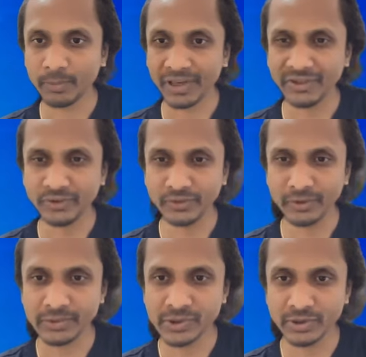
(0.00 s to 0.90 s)
Price
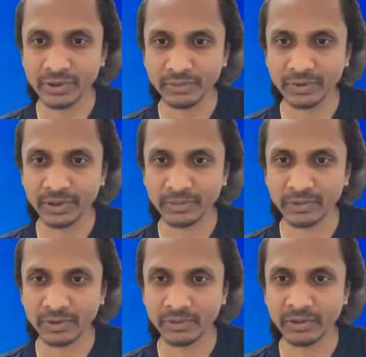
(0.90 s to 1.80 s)
drop should not be a
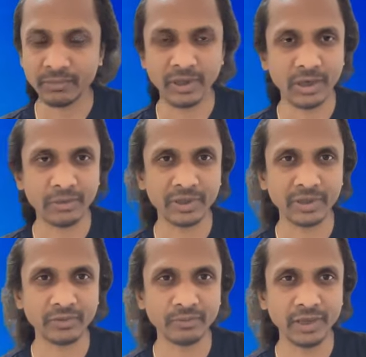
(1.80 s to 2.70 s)
problem
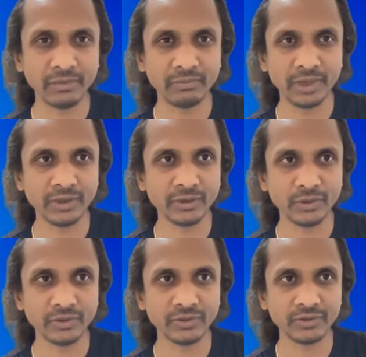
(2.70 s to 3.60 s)
because many
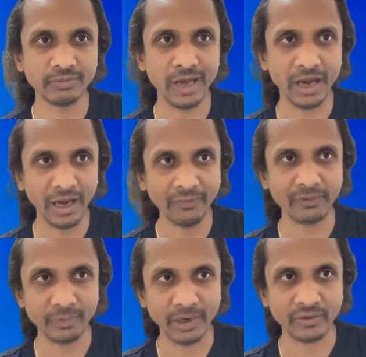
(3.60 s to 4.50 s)
tokens
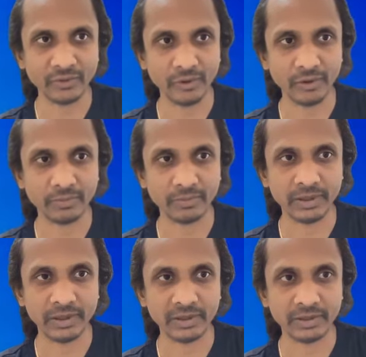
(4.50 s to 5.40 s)
have the price drop,
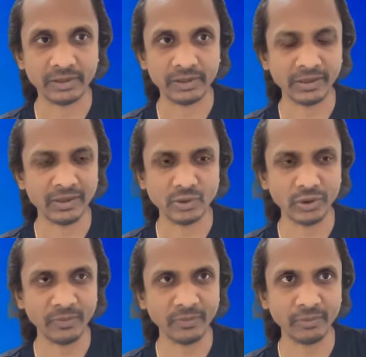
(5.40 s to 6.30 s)
but they
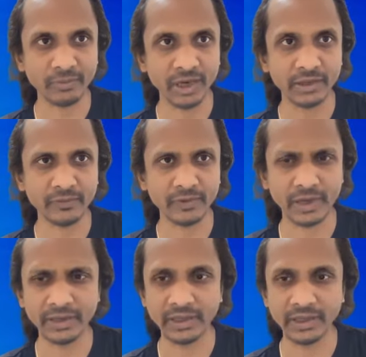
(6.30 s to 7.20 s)
should have some kind of
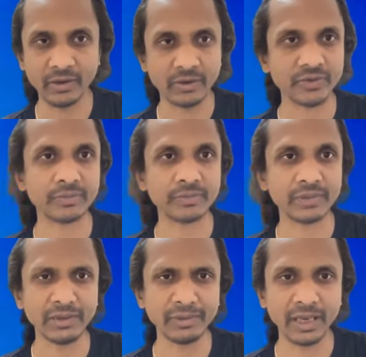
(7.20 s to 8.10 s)
criteria or
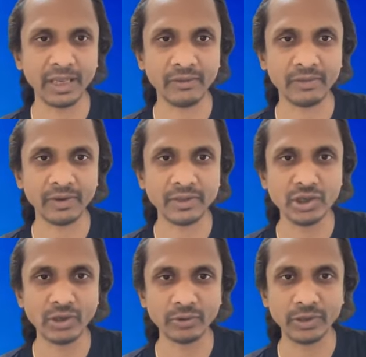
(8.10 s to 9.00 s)
something. Anyway, like, I will
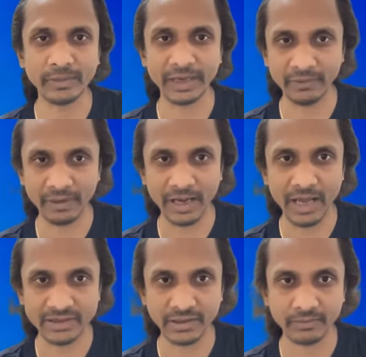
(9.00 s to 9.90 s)
reach out to them and I will
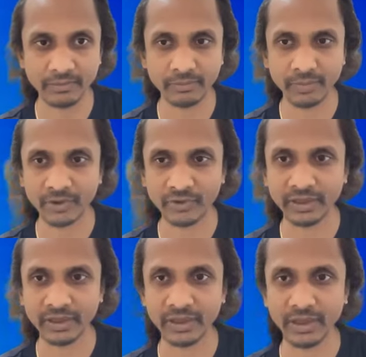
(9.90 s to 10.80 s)
ask them
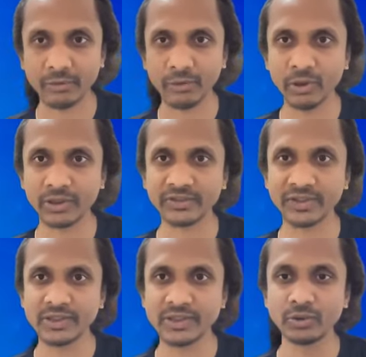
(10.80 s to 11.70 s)
personally, like, what
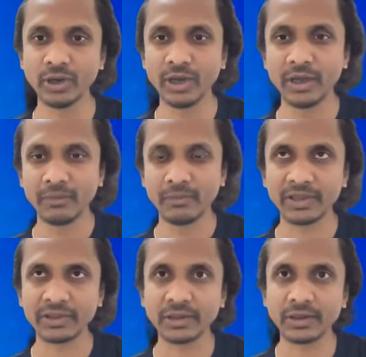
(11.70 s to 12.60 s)
is the issue.
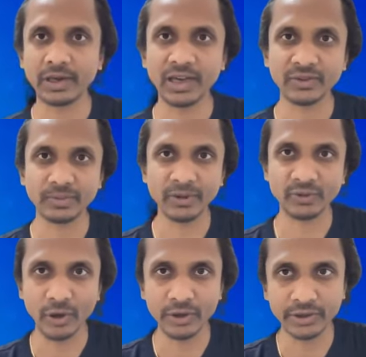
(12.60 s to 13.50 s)
But as far
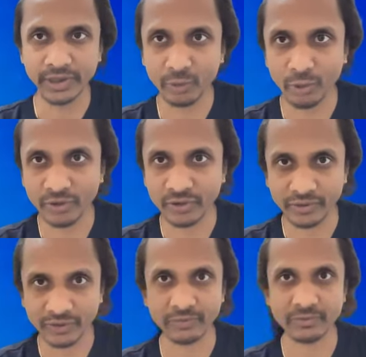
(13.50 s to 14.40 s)
as CoinGecko is
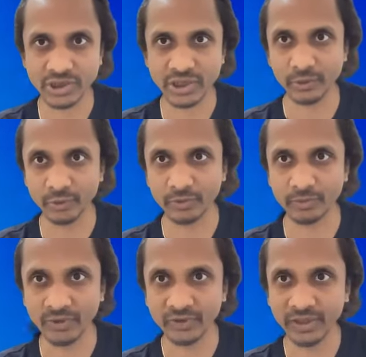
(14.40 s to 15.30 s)
concerned, which I use
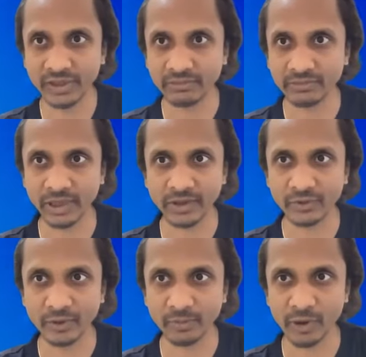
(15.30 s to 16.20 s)
mostly, there
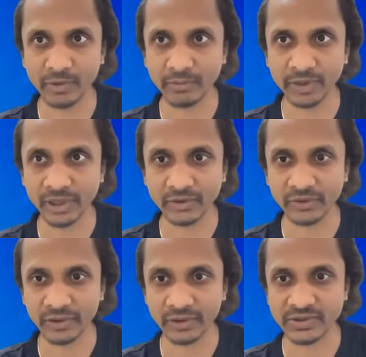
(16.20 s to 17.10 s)
is no problem
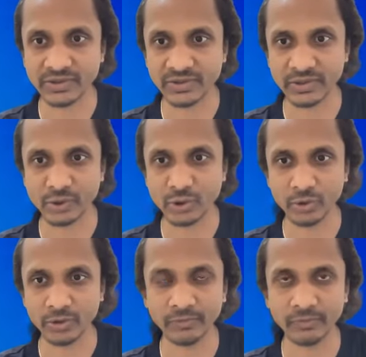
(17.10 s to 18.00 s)
because it's still
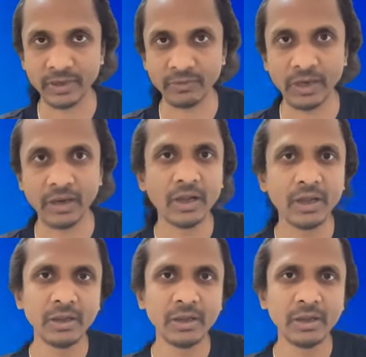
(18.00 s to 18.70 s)
shown very well.